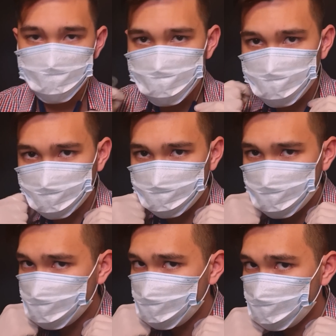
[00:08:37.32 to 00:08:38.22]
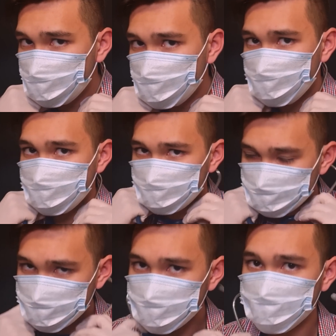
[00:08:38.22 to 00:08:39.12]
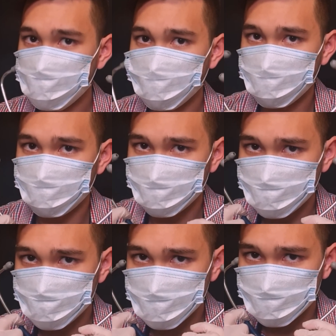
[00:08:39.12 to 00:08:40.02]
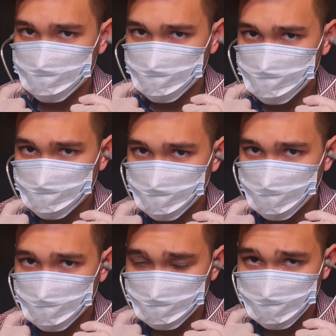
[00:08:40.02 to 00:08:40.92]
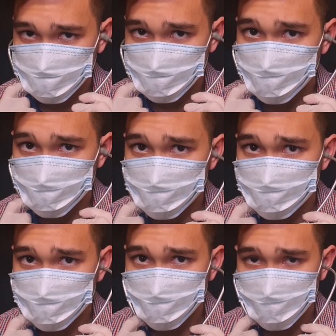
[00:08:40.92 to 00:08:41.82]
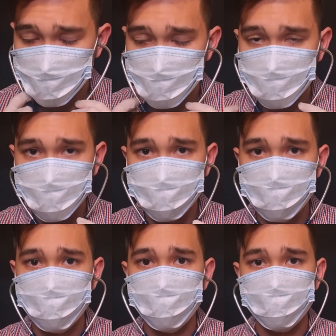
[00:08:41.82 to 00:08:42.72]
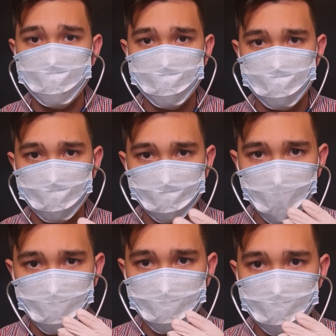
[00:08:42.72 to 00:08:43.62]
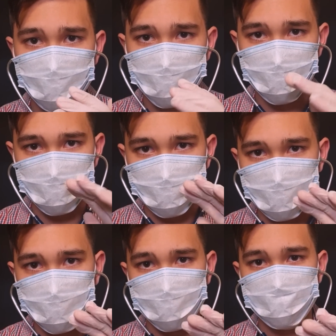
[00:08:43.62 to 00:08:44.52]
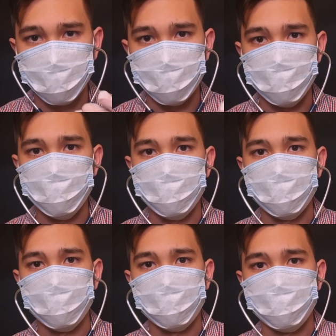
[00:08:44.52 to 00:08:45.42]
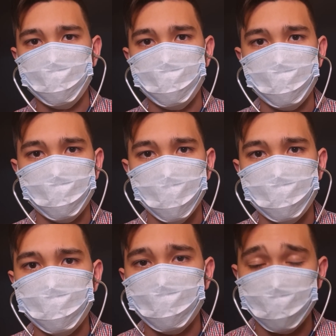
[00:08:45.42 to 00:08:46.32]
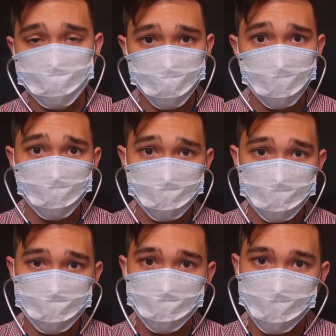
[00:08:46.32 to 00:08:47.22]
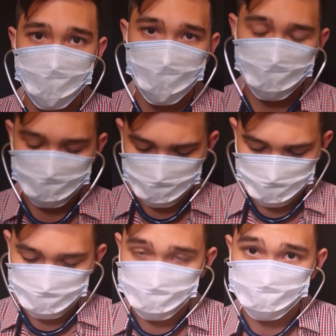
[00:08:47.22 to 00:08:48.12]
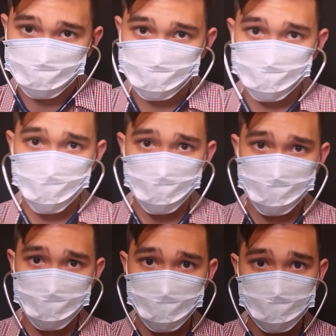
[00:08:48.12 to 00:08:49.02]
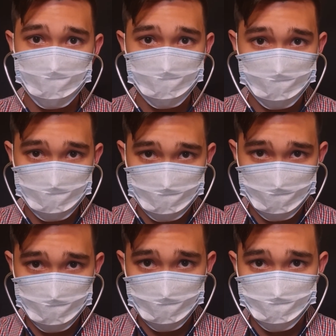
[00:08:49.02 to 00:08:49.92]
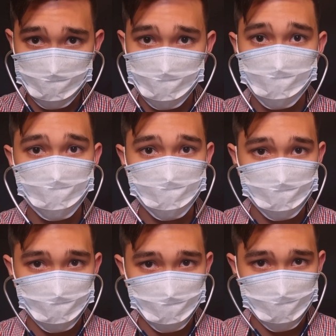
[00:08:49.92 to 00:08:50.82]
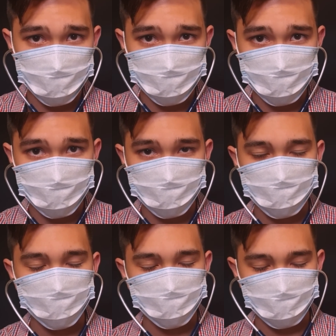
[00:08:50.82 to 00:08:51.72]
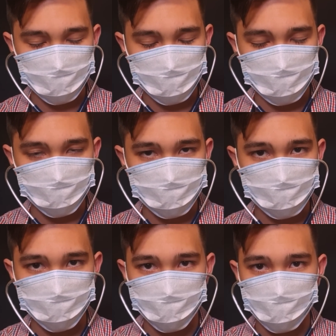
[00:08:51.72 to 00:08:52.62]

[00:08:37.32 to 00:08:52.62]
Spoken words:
So, just a routine thing. I'll get you to breathe in through your mouth and exhale through your mouth as well, please. Nice, strong, deep breaths, please.